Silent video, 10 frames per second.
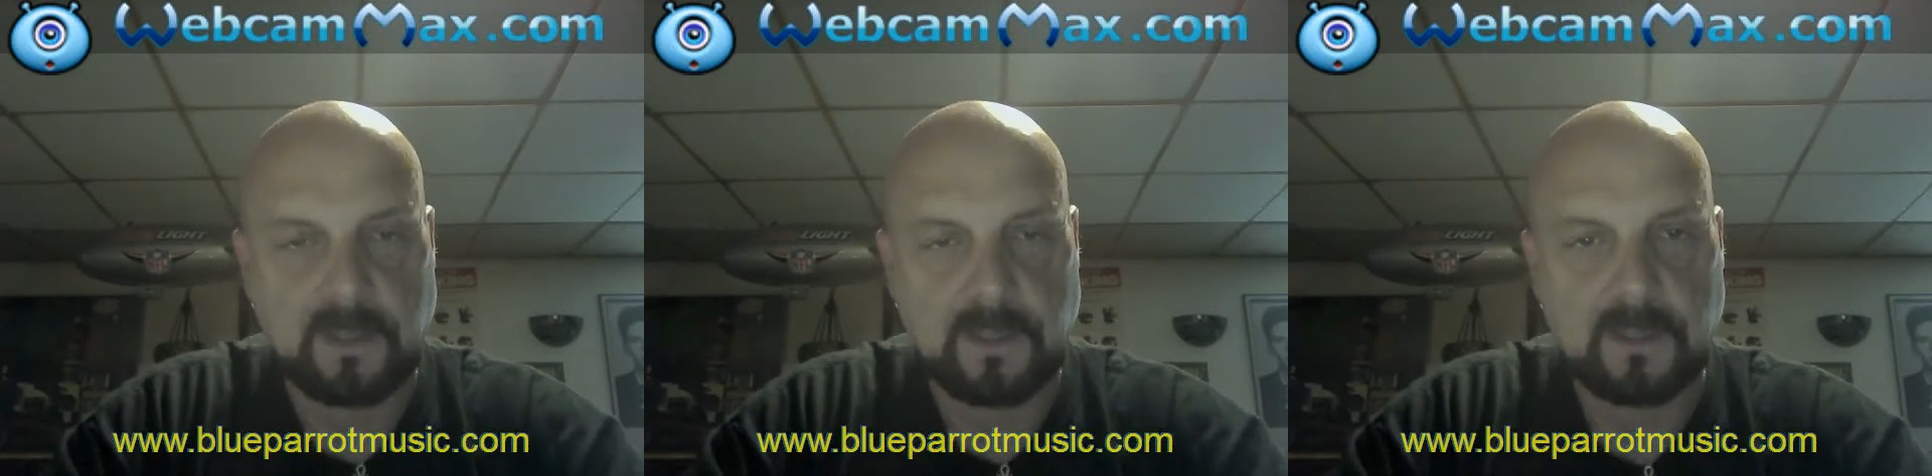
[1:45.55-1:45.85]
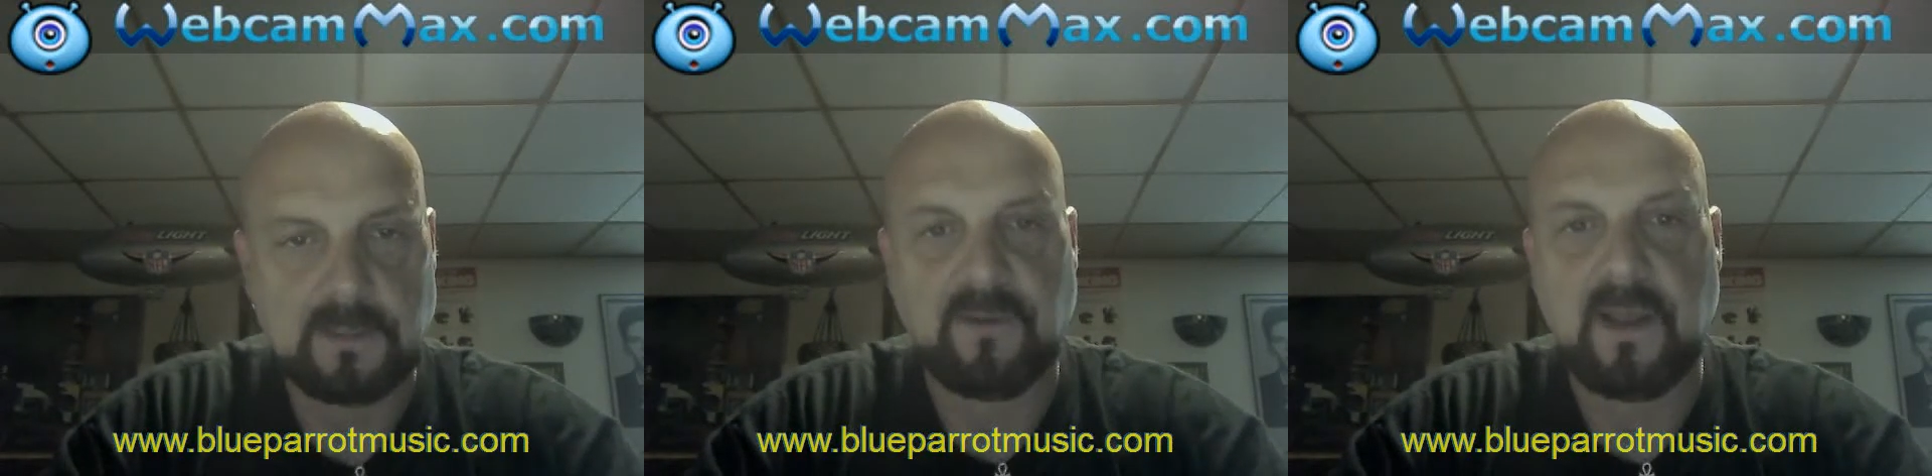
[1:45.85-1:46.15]

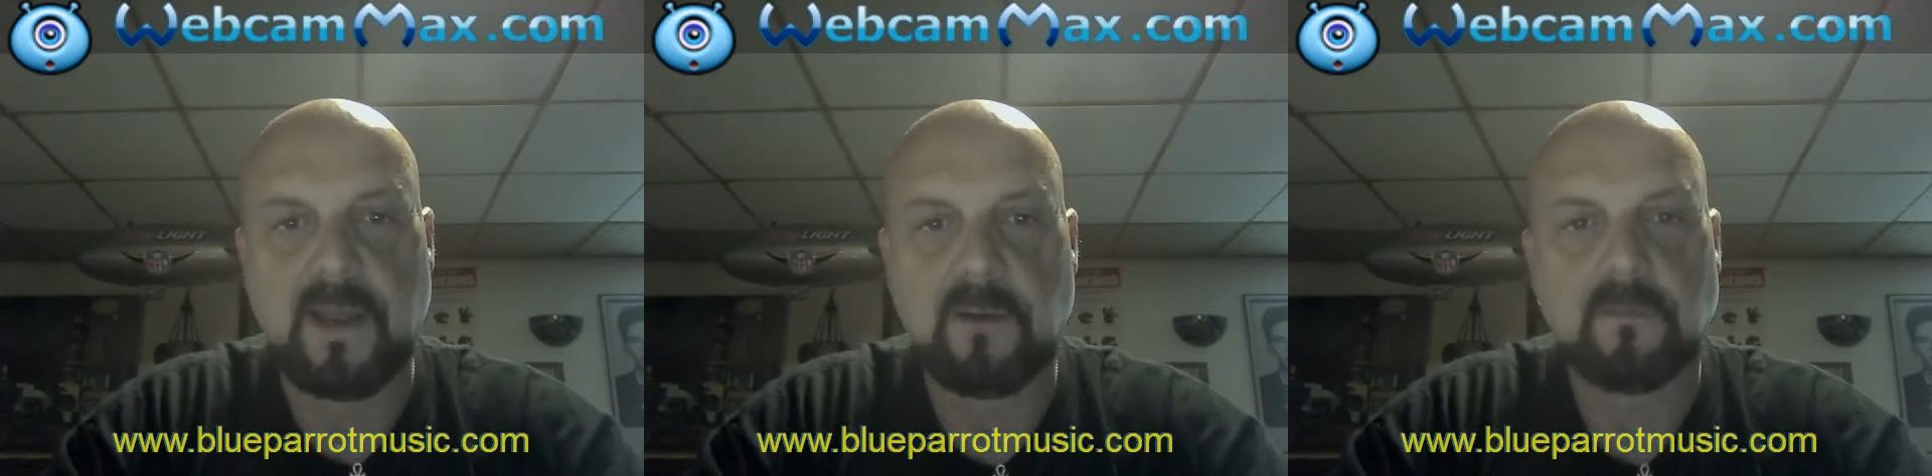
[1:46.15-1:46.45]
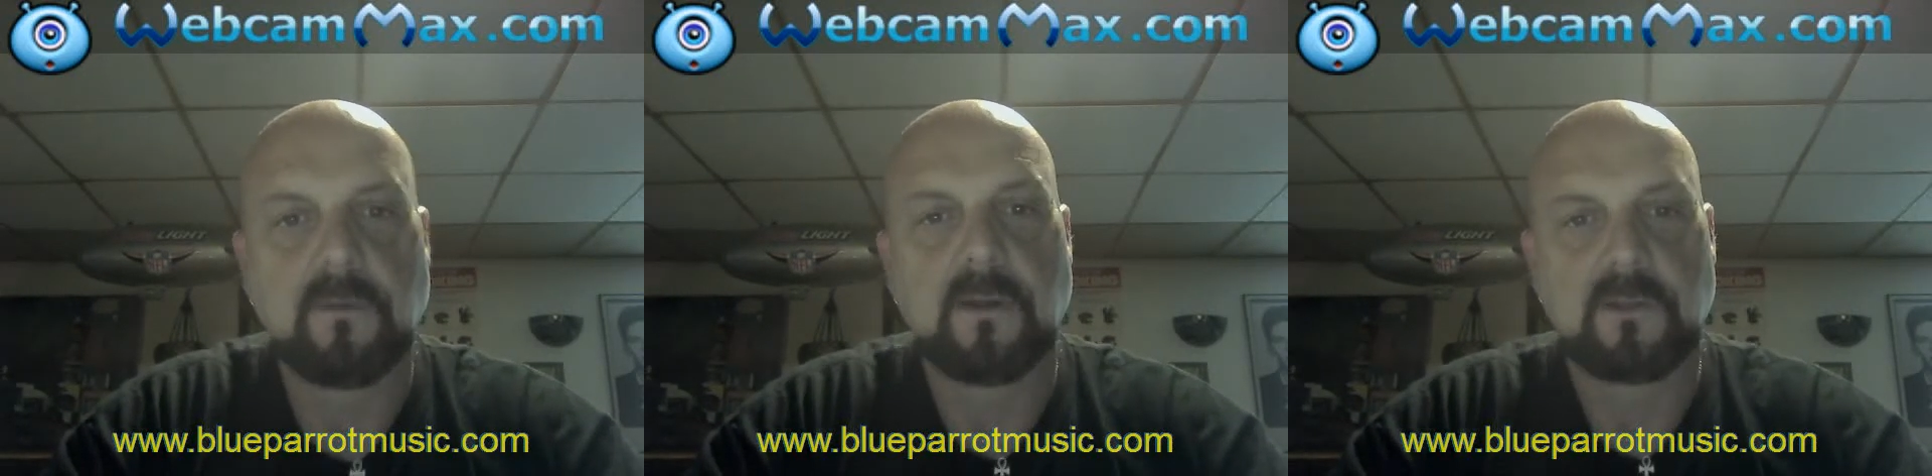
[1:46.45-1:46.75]
That's it for now.
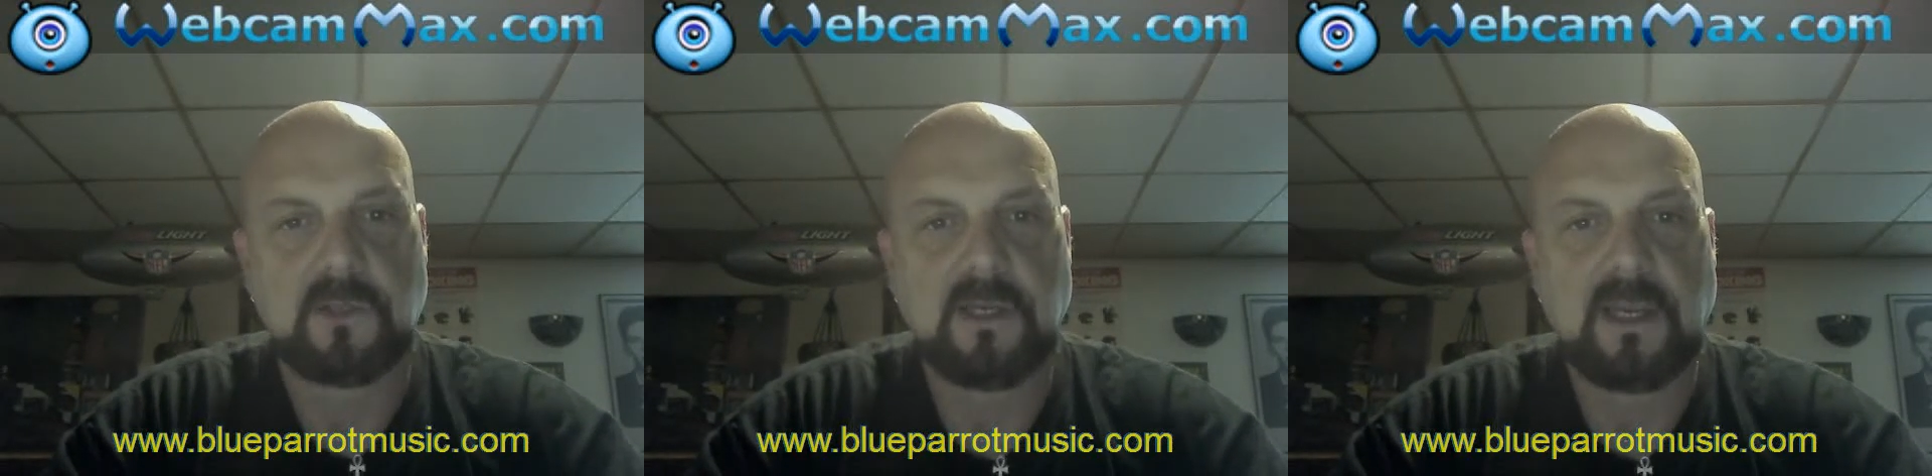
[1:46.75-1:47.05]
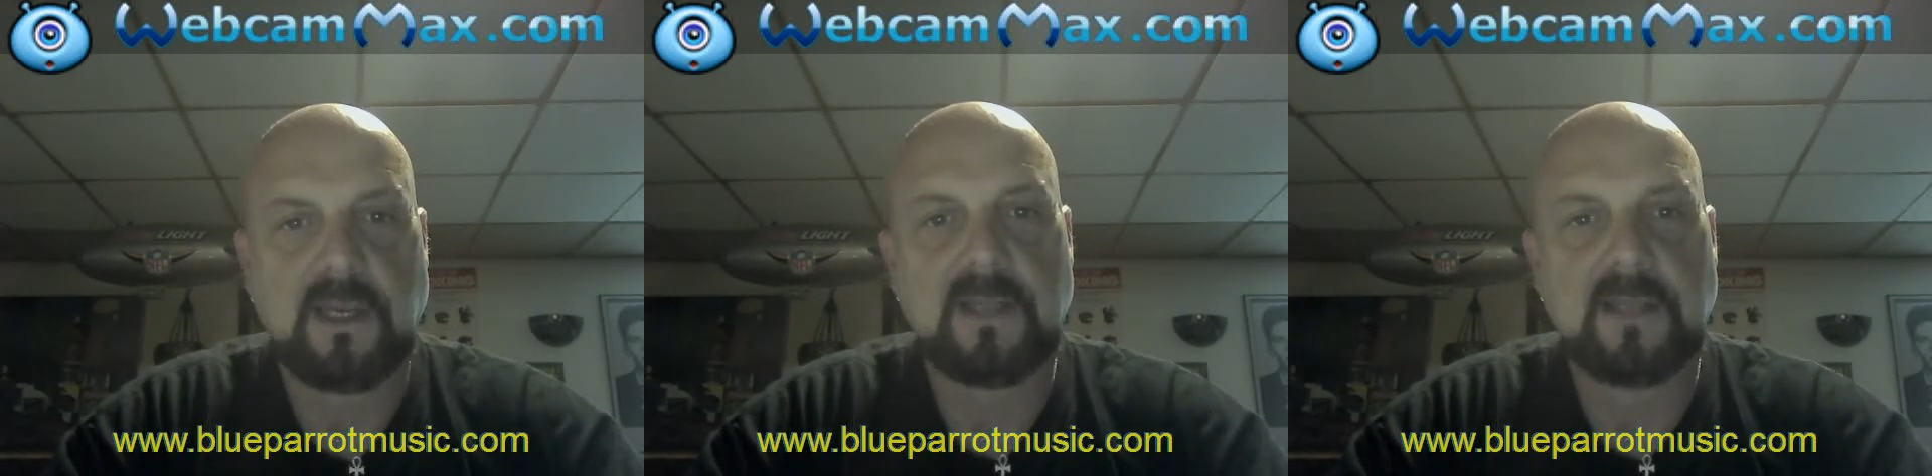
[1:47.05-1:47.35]
I'll see
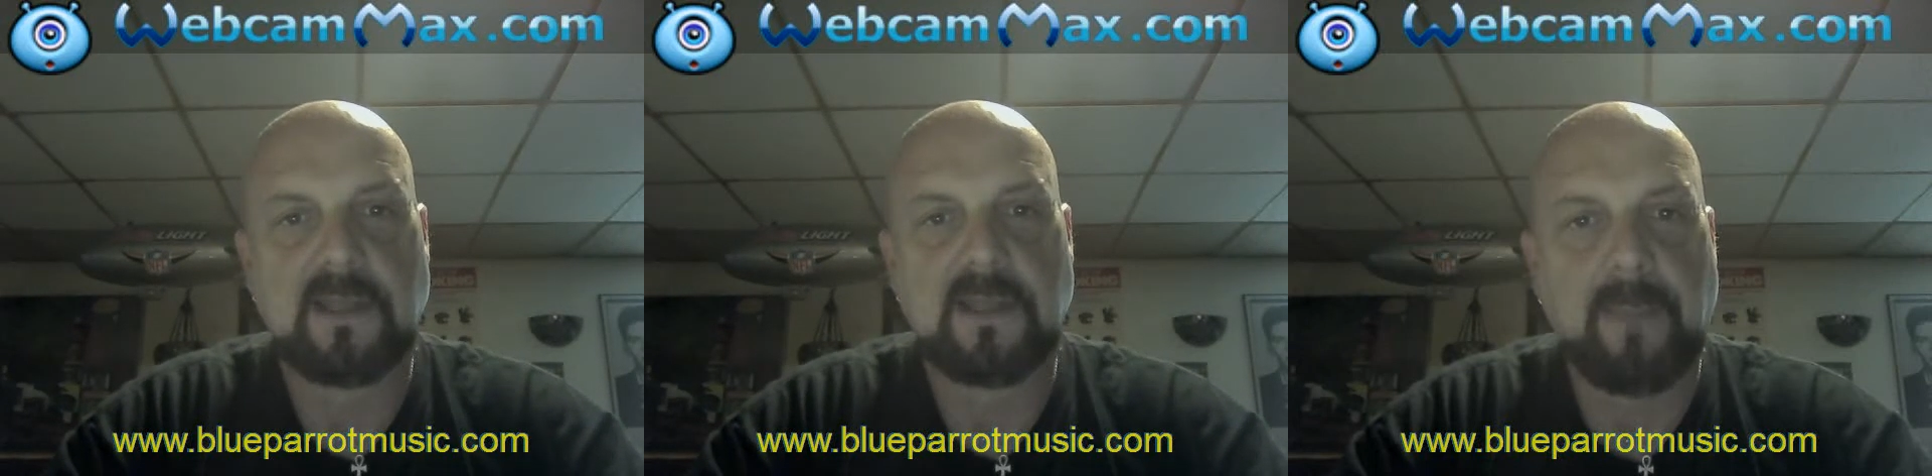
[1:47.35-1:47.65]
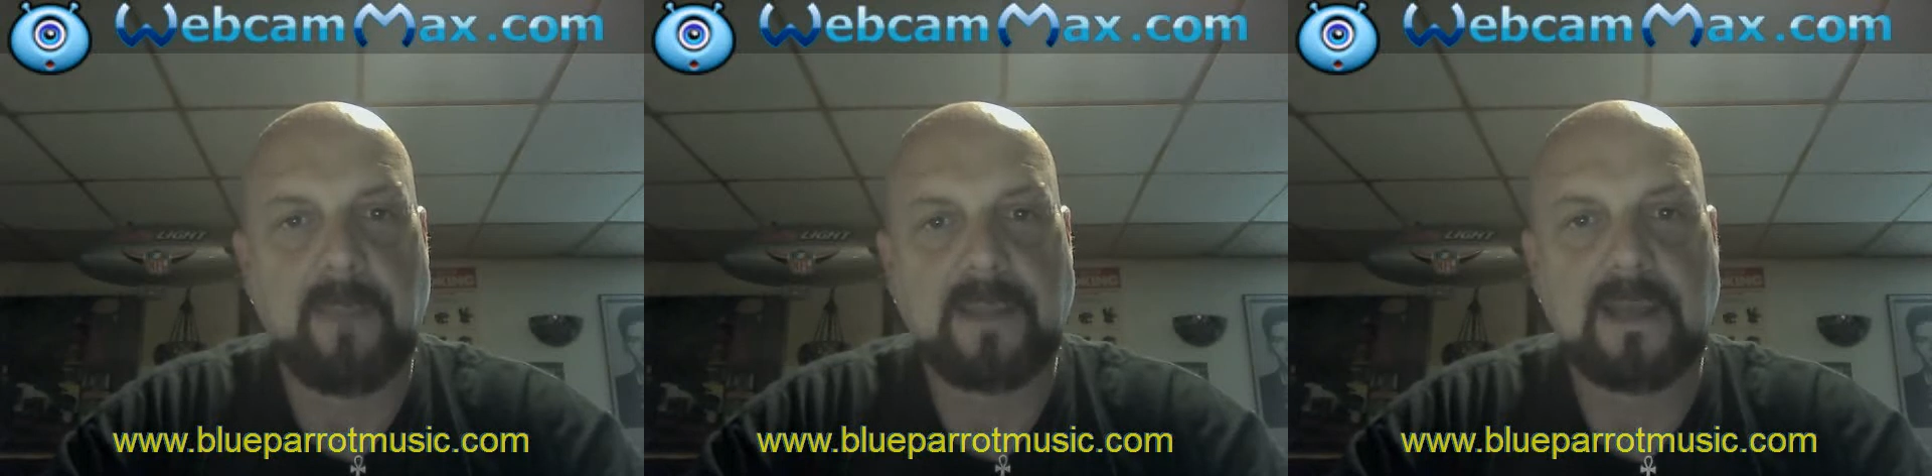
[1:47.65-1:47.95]
you again same
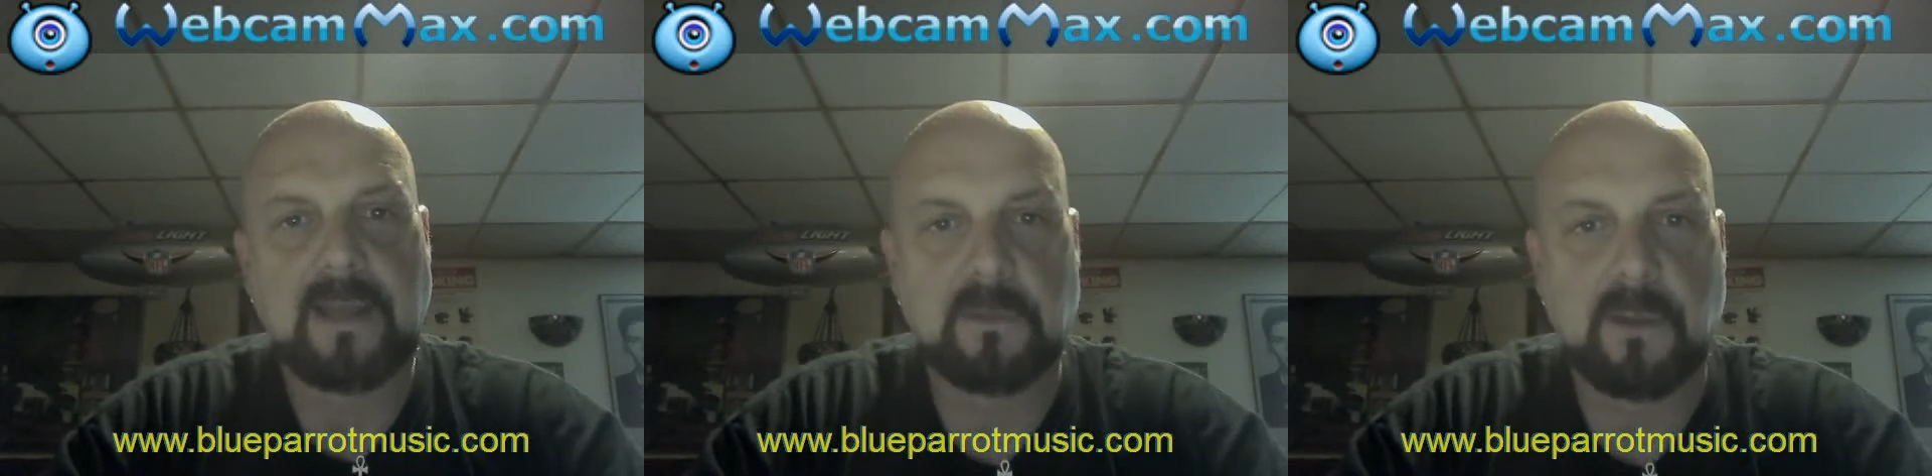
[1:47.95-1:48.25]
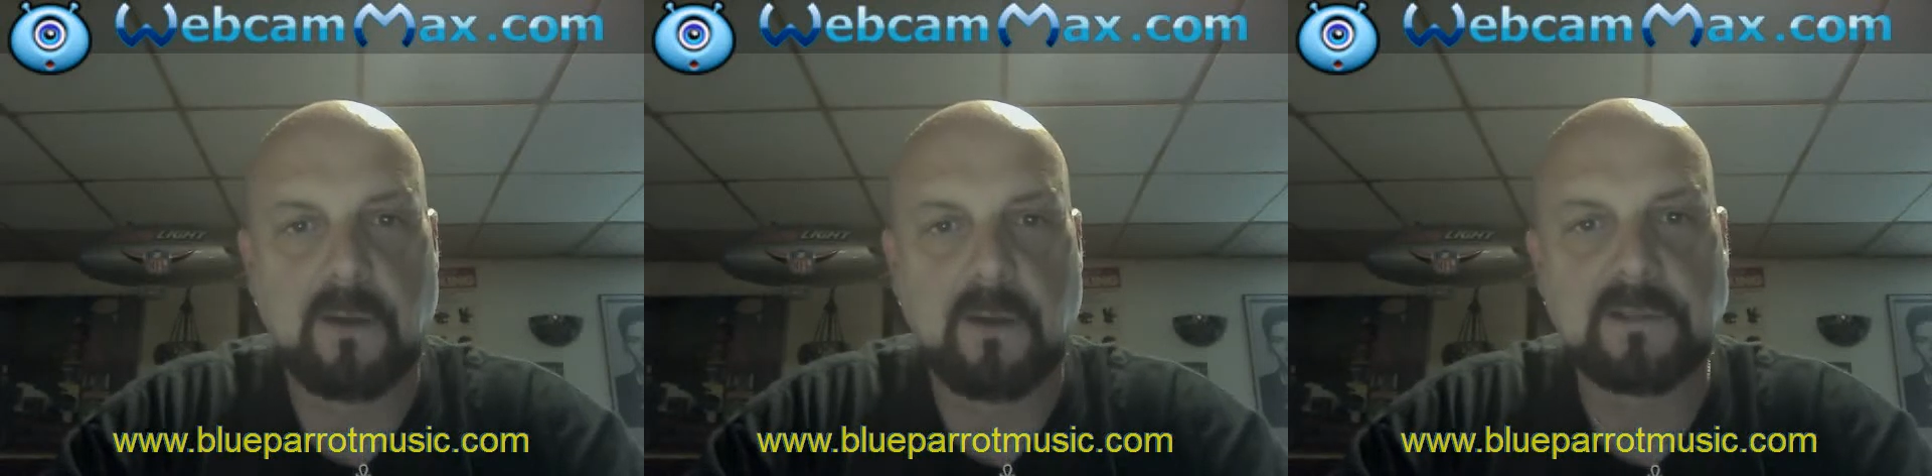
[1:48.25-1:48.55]
bat time tomorrow.